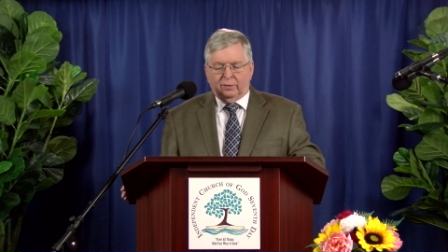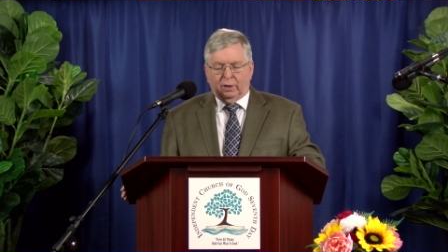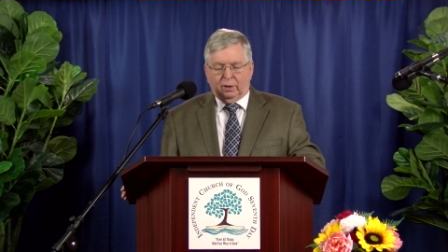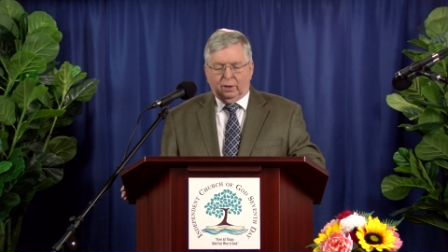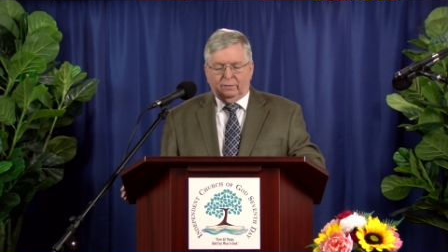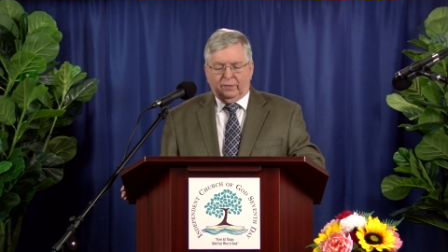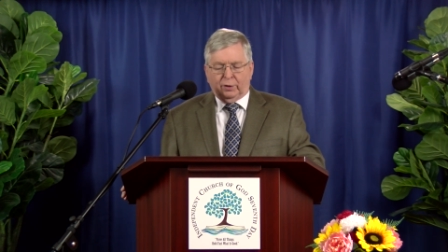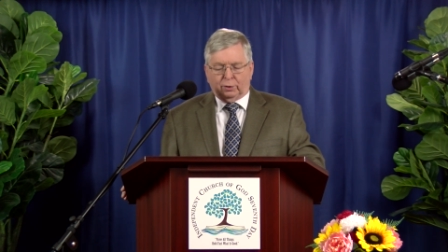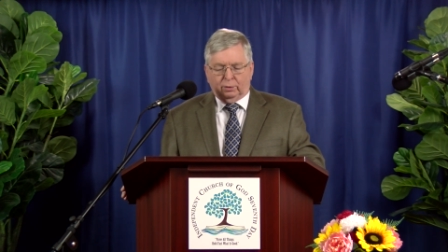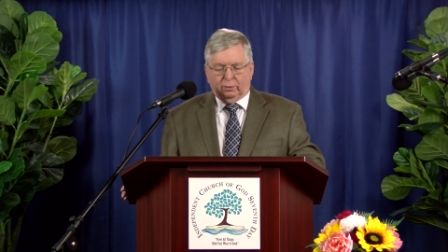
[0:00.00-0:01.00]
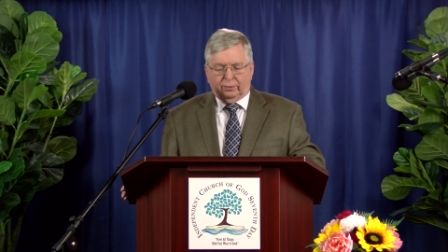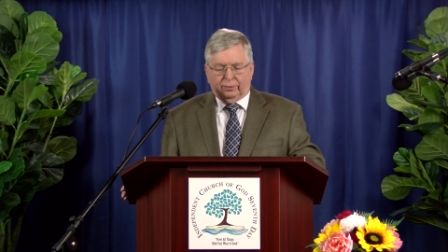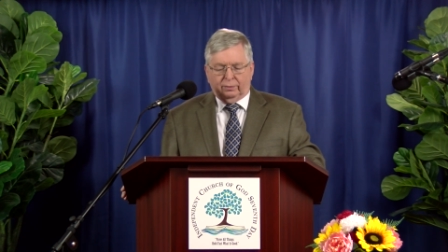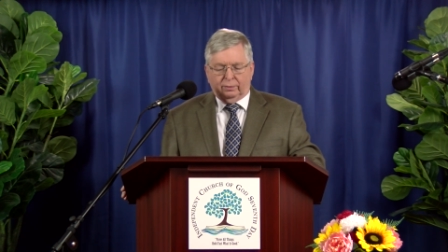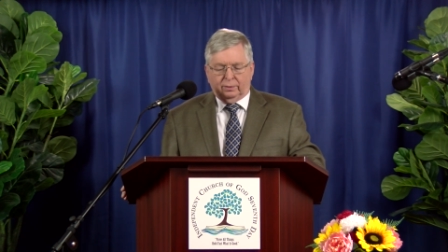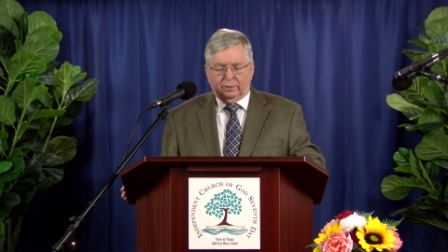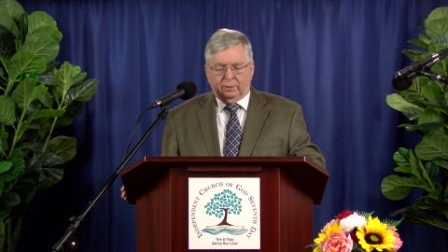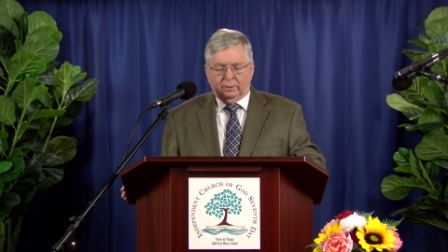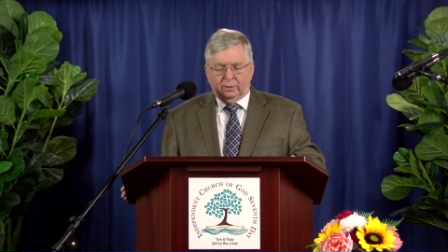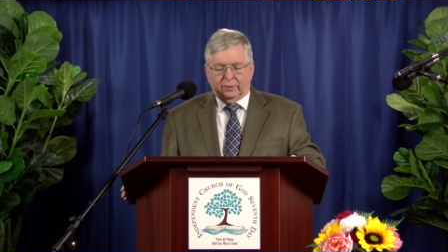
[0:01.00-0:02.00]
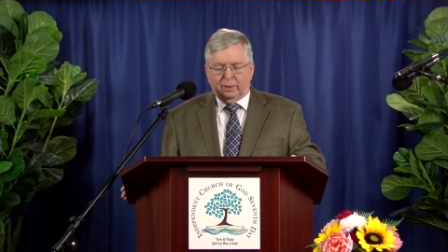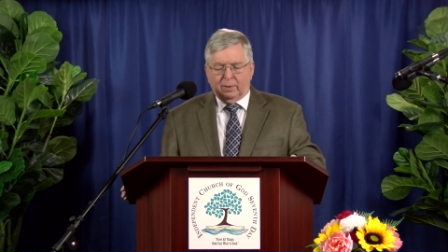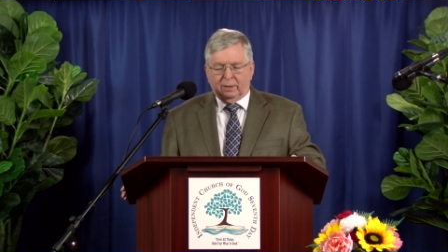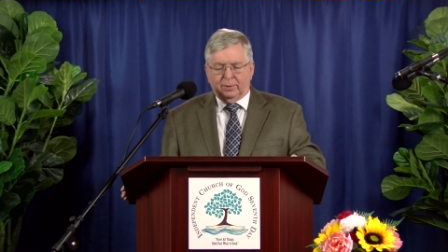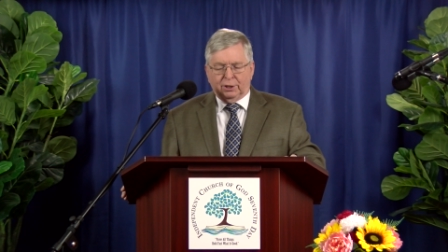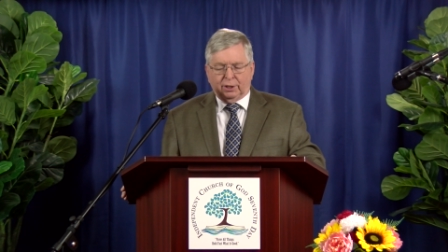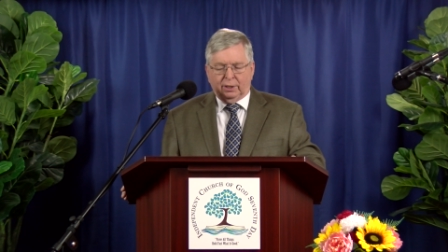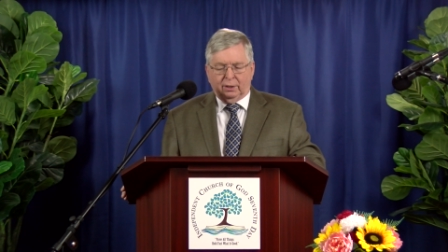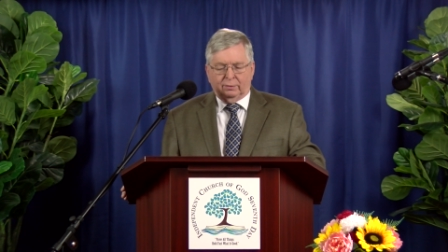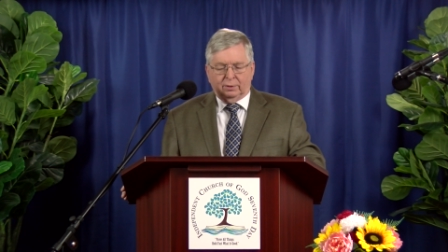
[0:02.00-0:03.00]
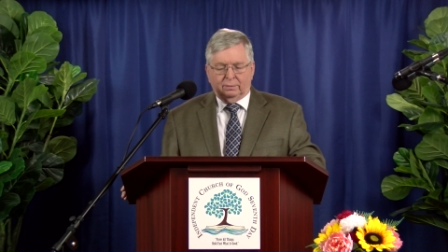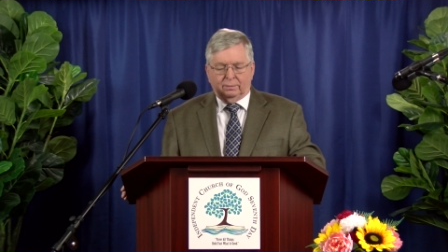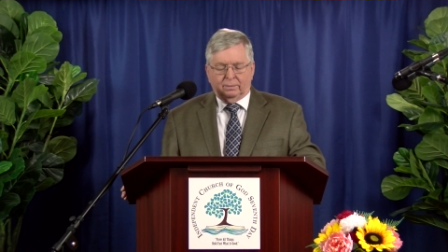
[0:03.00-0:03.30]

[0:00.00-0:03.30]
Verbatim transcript: the love of the truth, that they might be saved.